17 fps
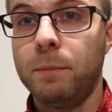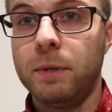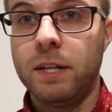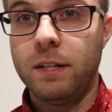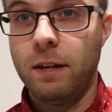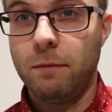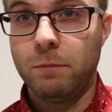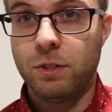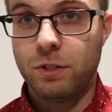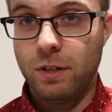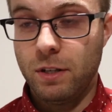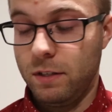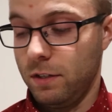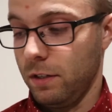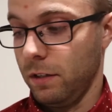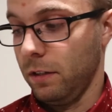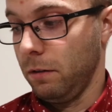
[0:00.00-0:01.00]
me to demonstrate
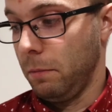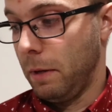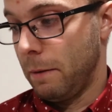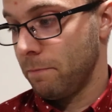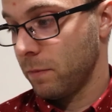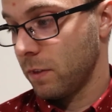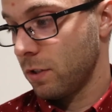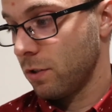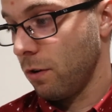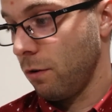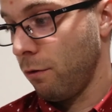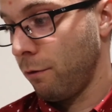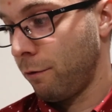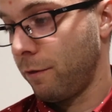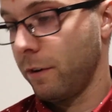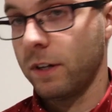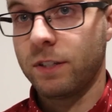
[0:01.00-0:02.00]
this a little bit. So,
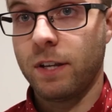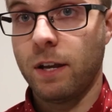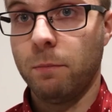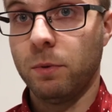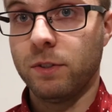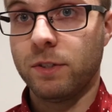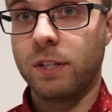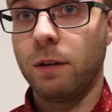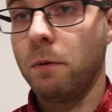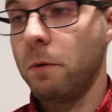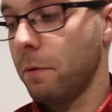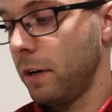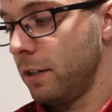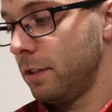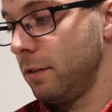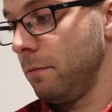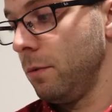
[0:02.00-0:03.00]
for example, say we
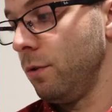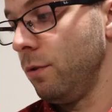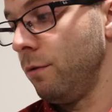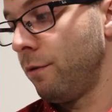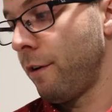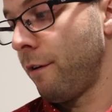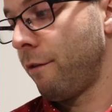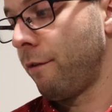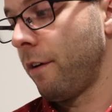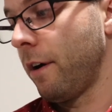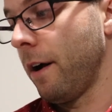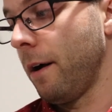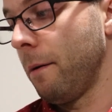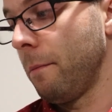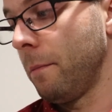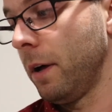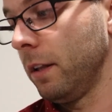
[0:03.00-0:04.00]
wanted to move
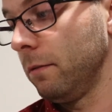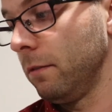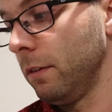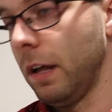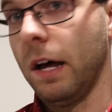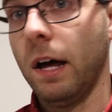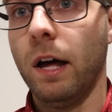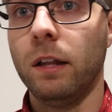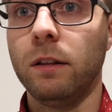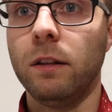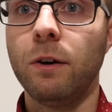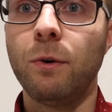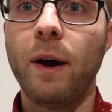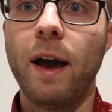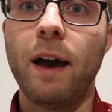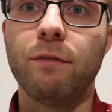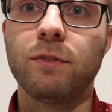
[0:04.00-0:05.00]
from
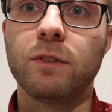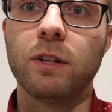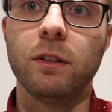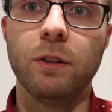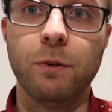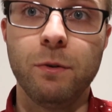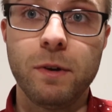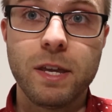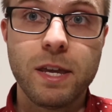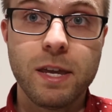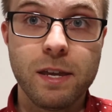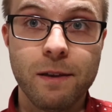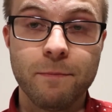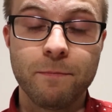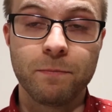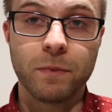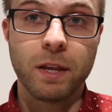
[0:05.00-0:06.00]
low F to low
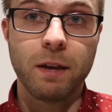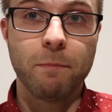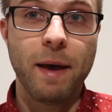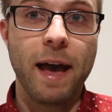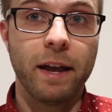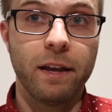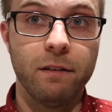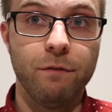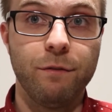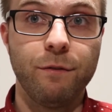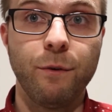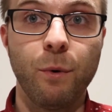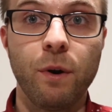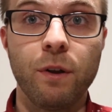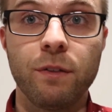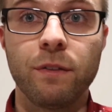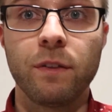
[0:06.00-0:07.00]
E, back and
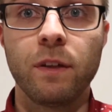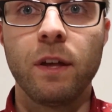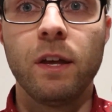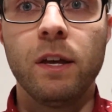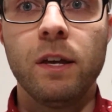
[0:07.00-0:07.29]
forth.